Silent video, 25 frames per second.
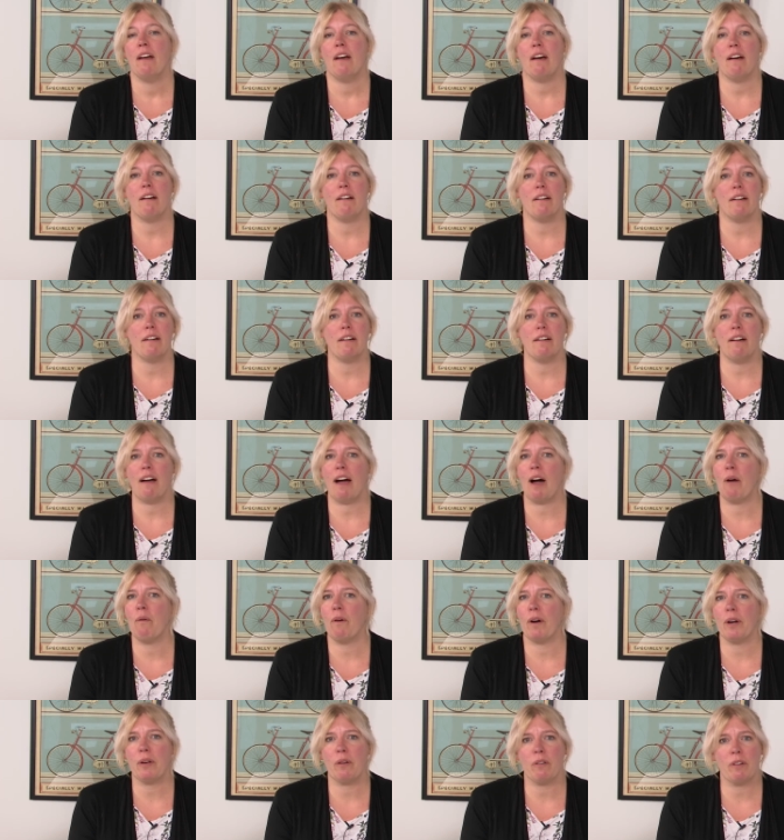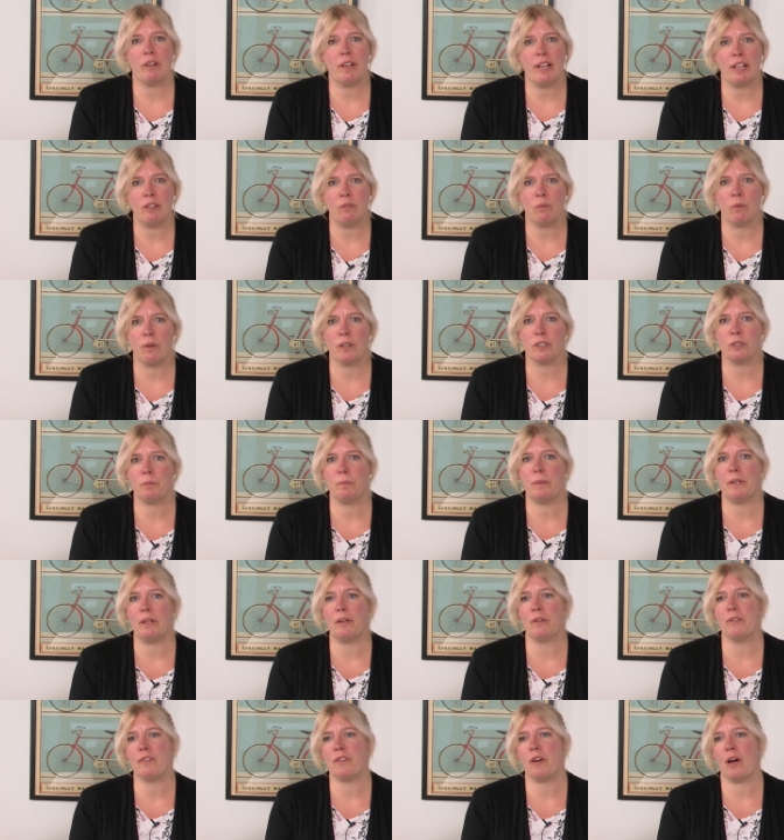how are your networks
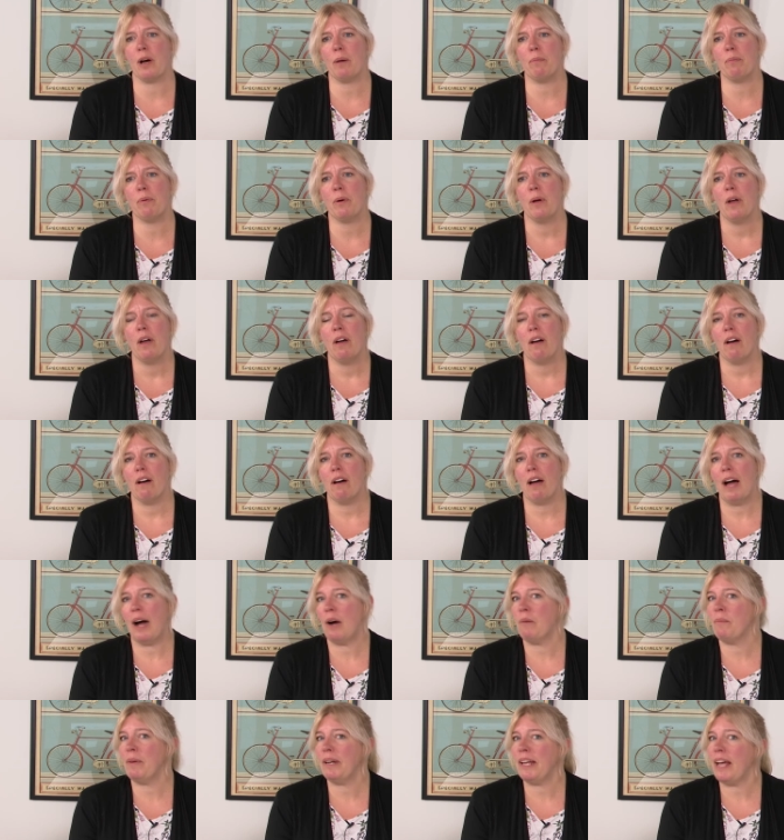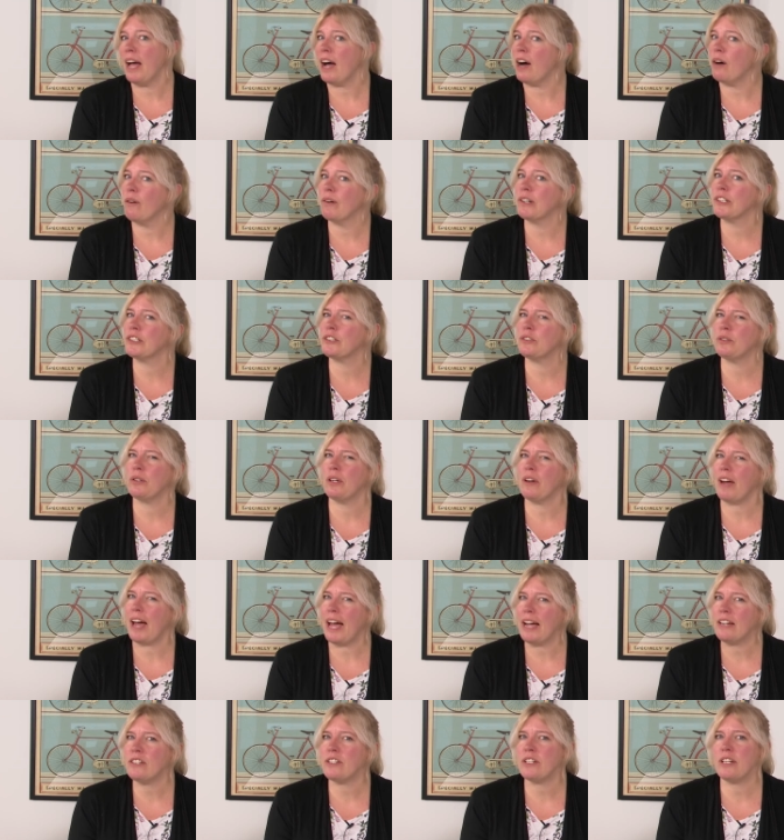built up, how many hours do you
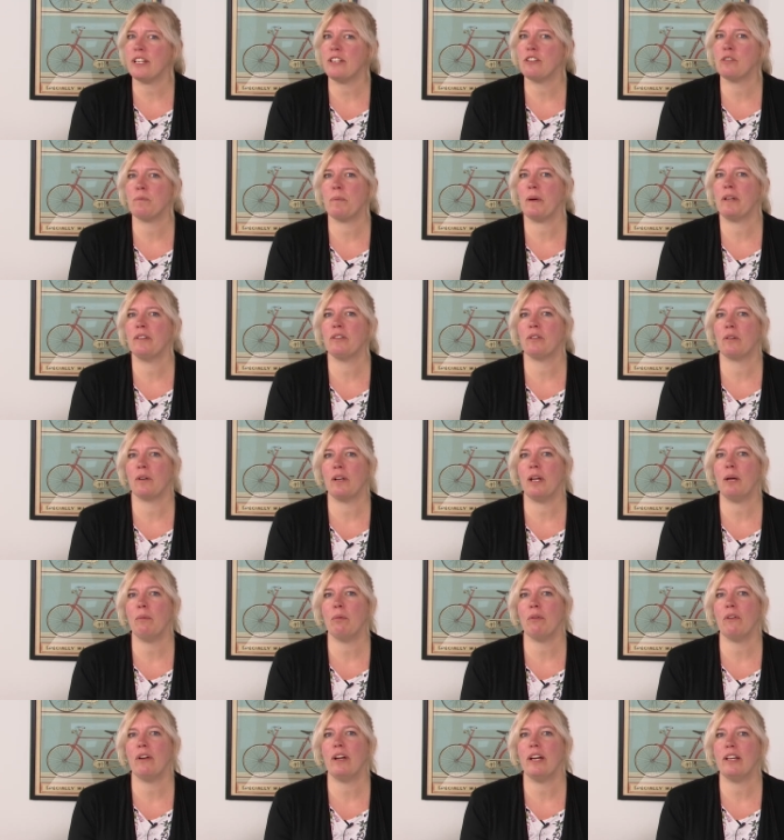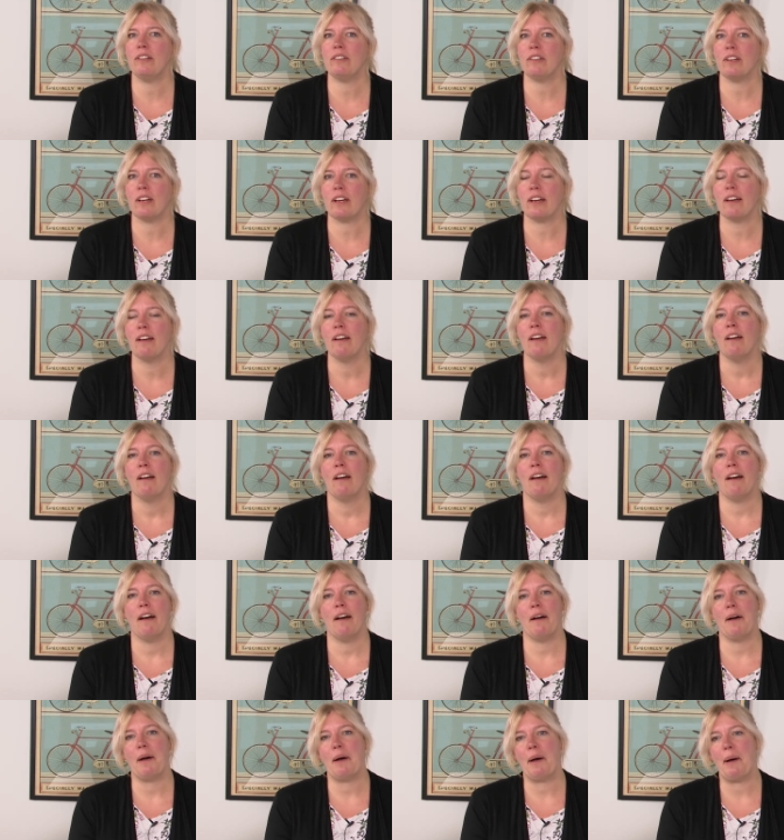actually spend collaborating.
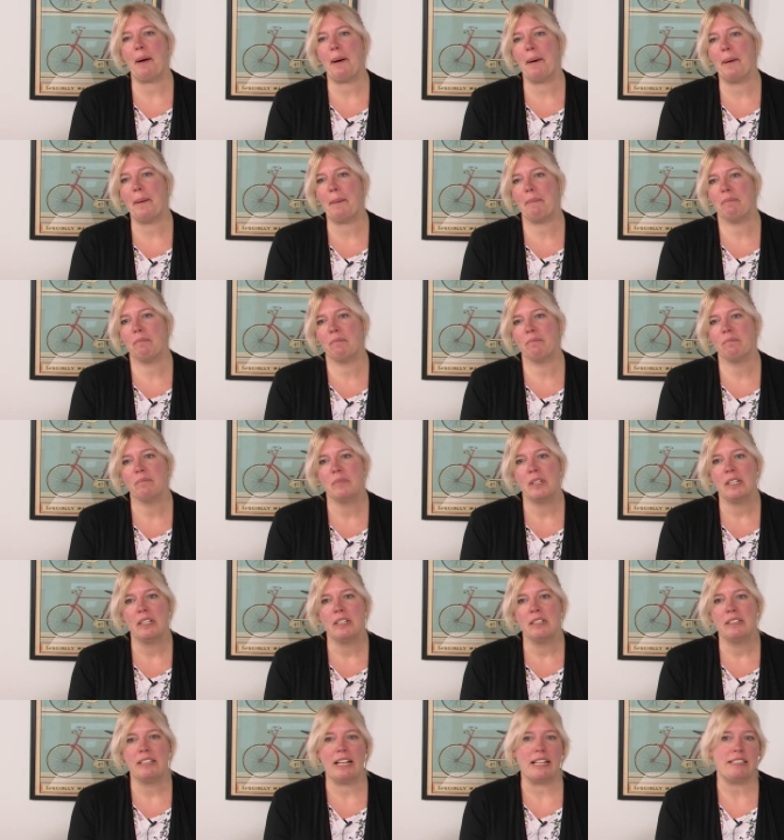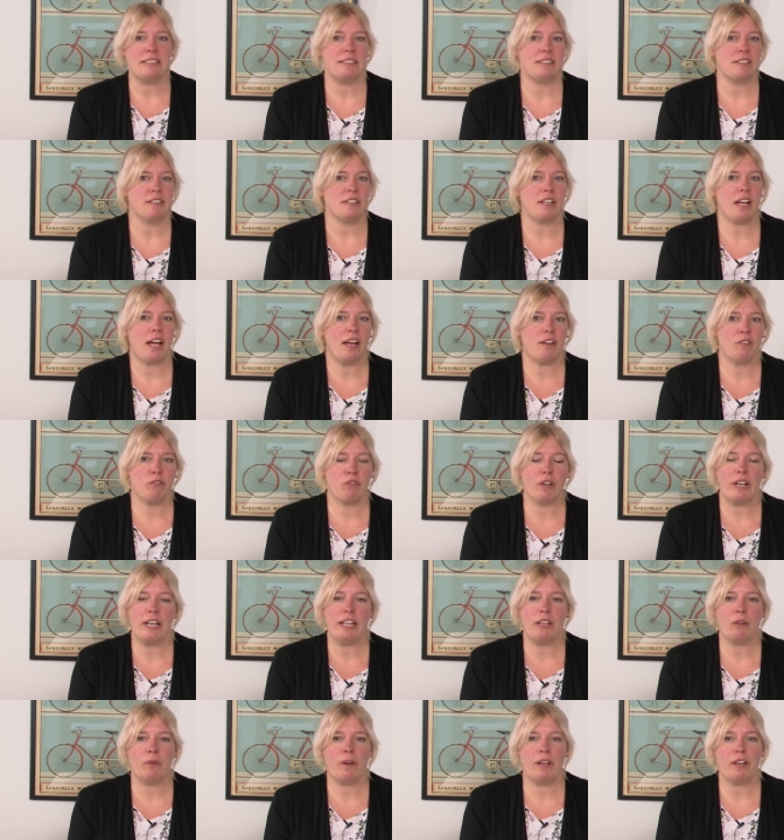that's a
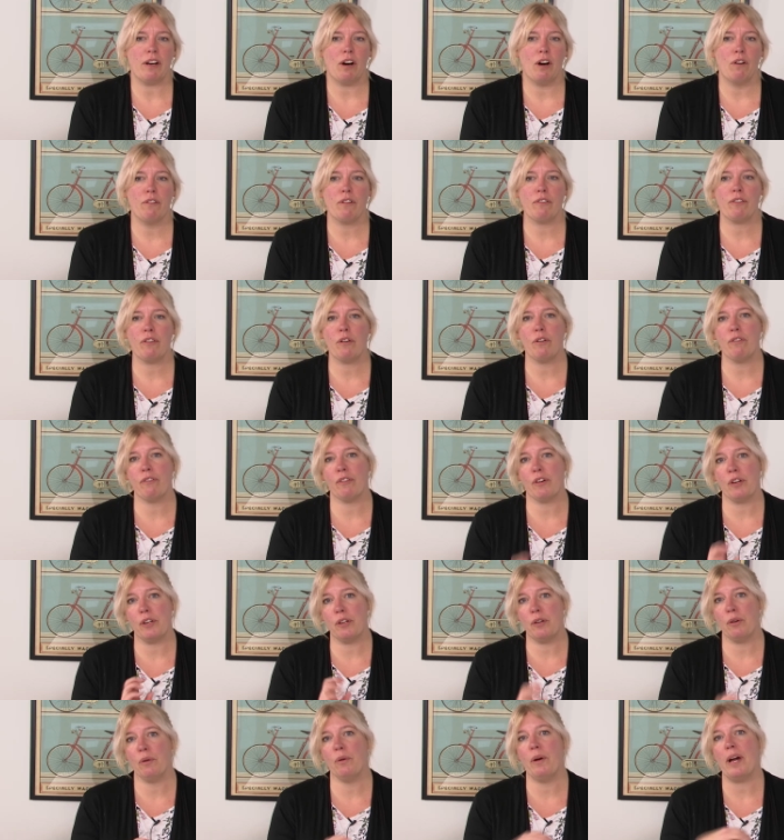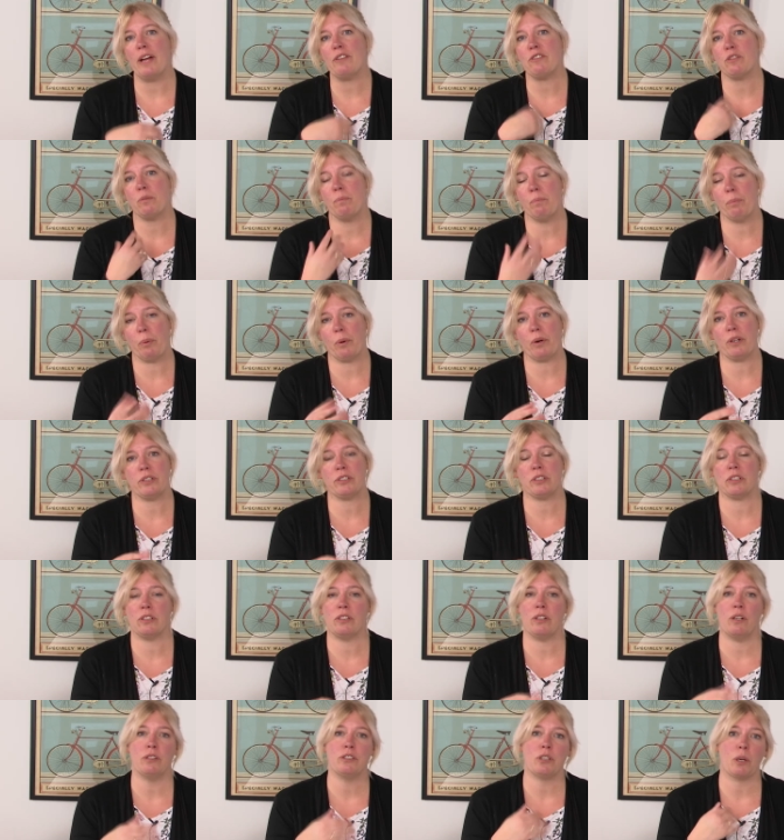really quick overview for you as a
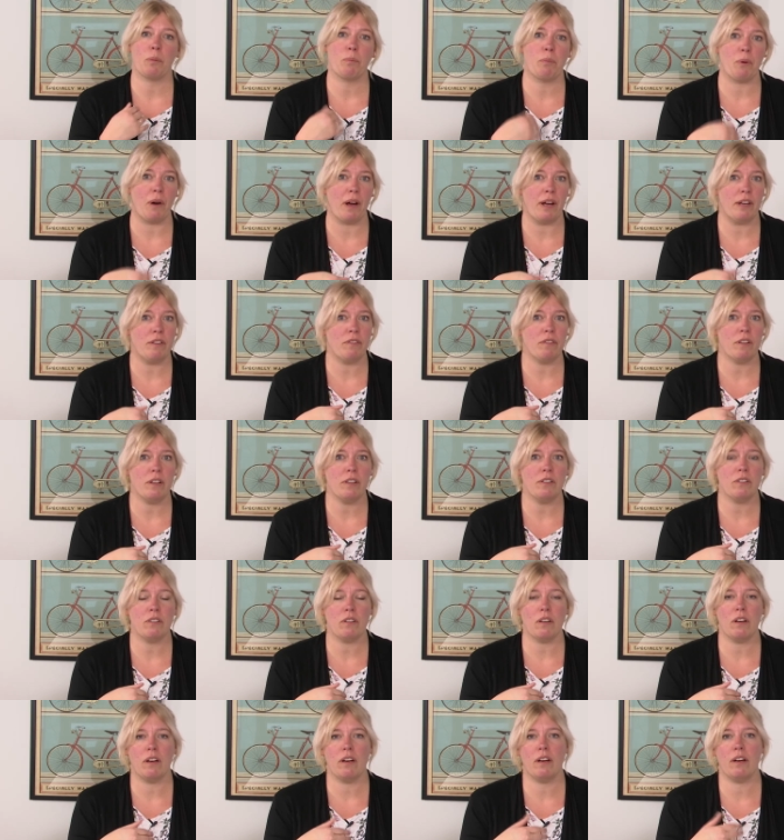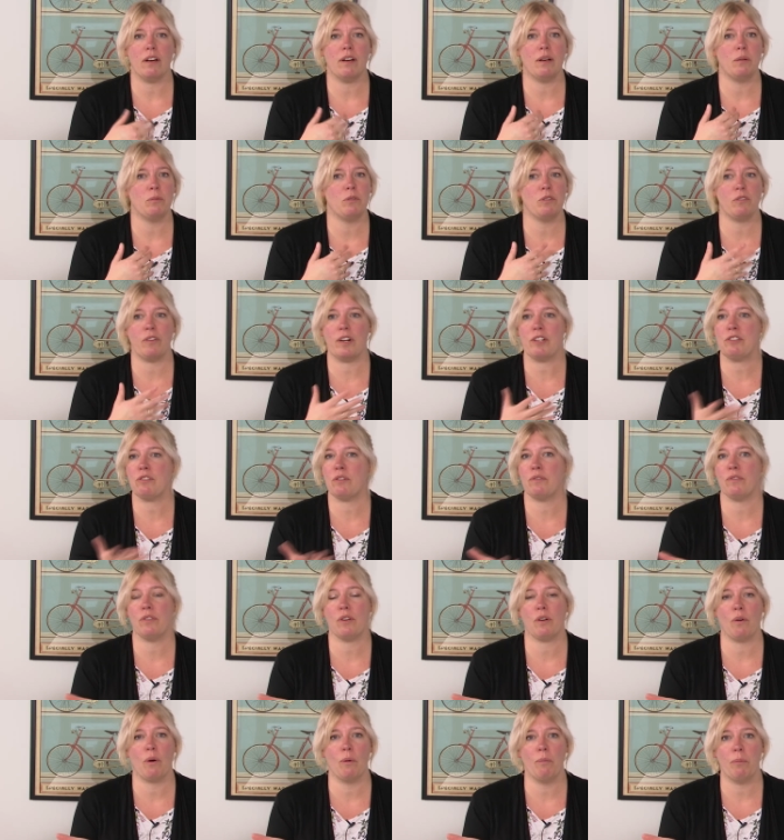person. Those are private. The rest of
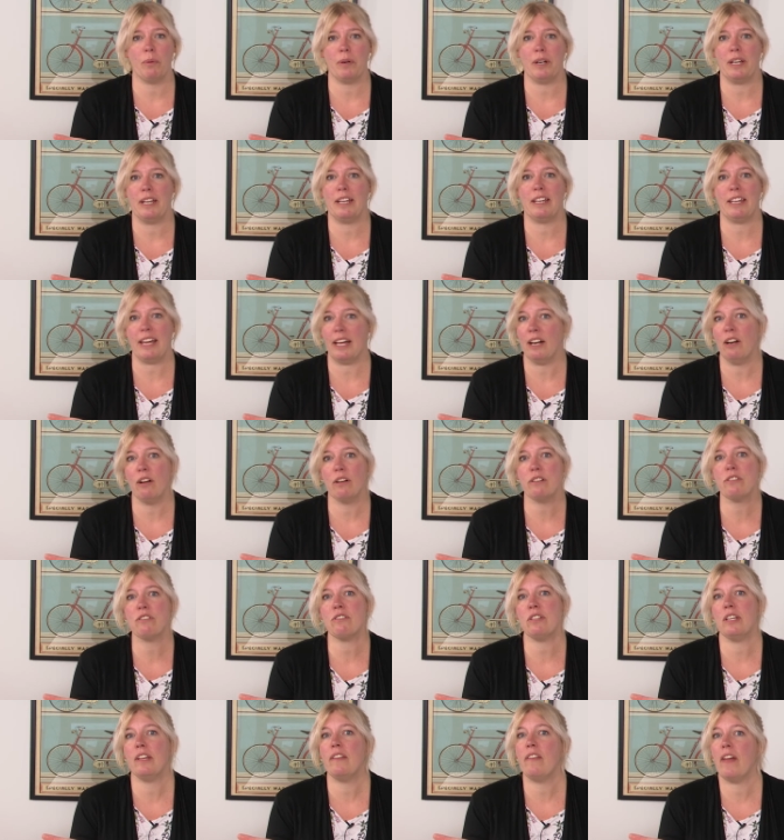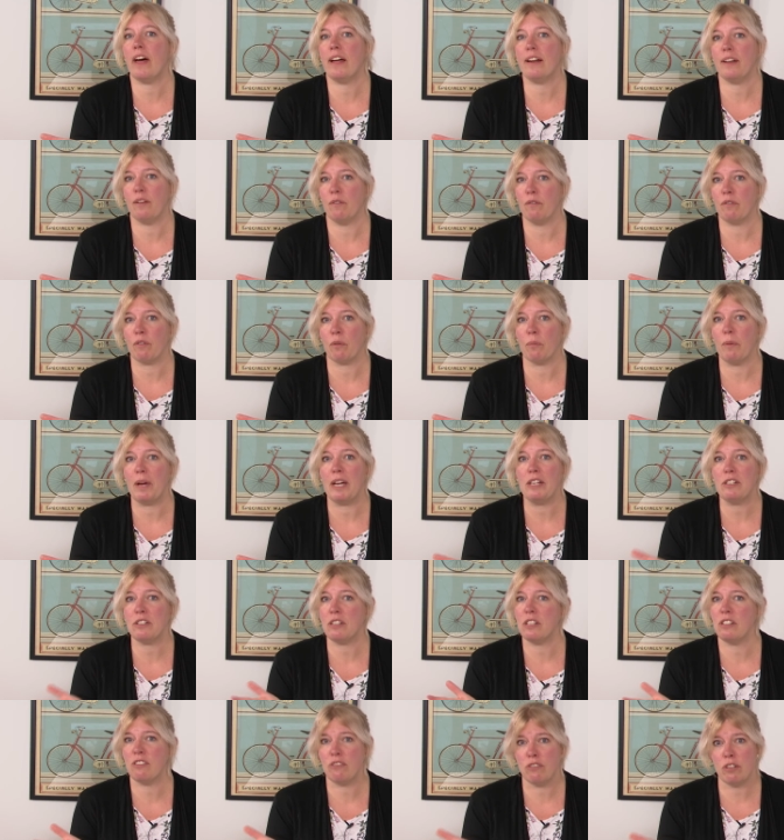the company cannot see that
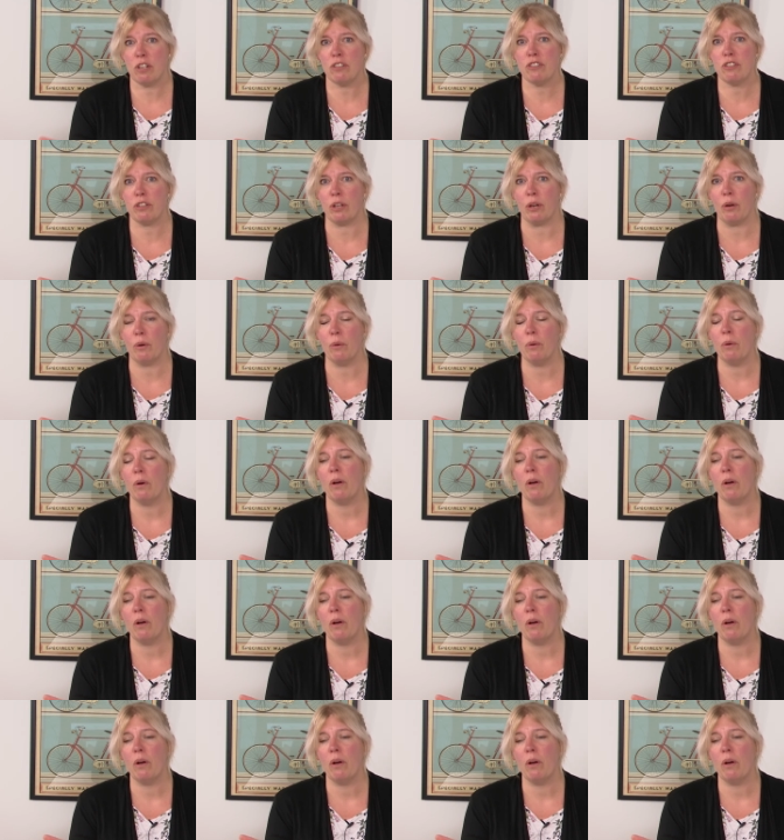information. It's just you.